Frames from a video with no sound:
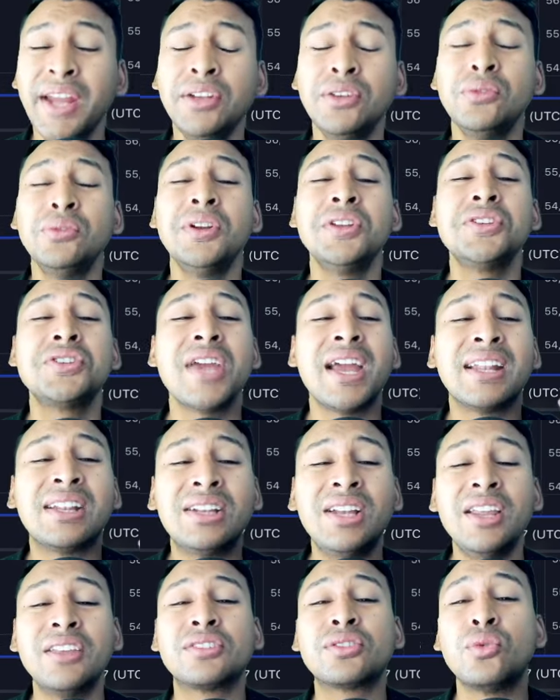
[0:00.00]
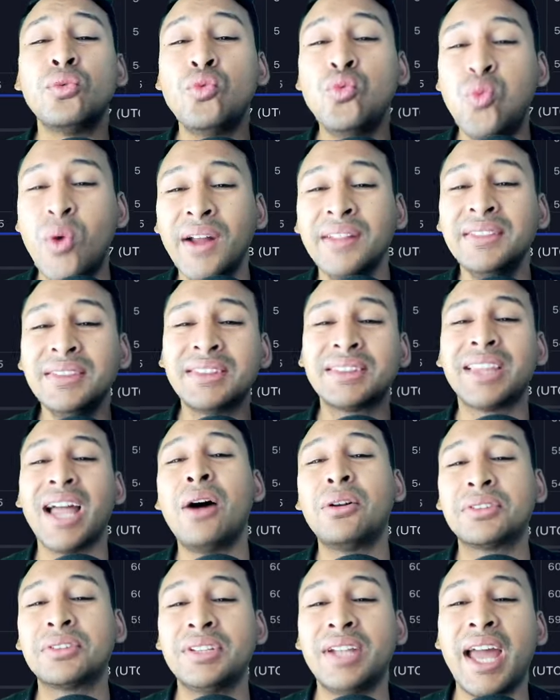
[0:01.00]
to reach at least
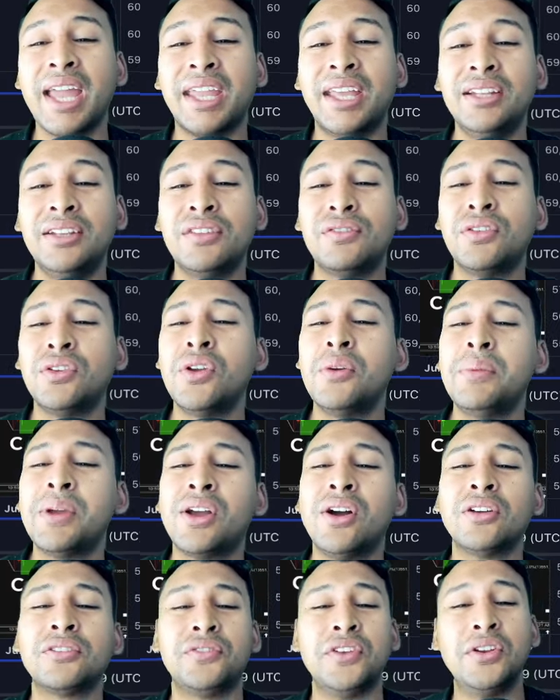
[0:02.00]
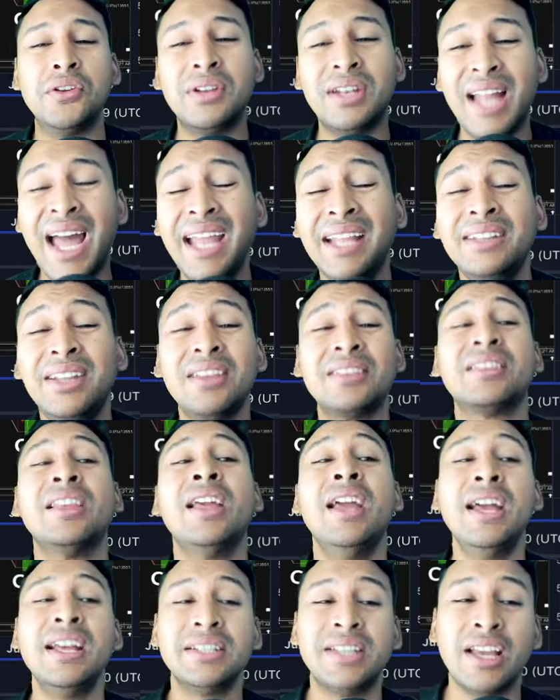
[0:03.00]
1,000 likes in this video, because video like this
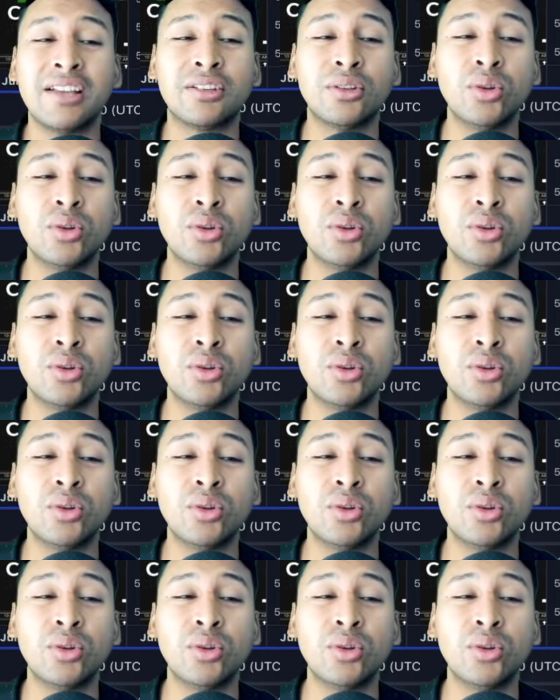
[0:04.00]
takes a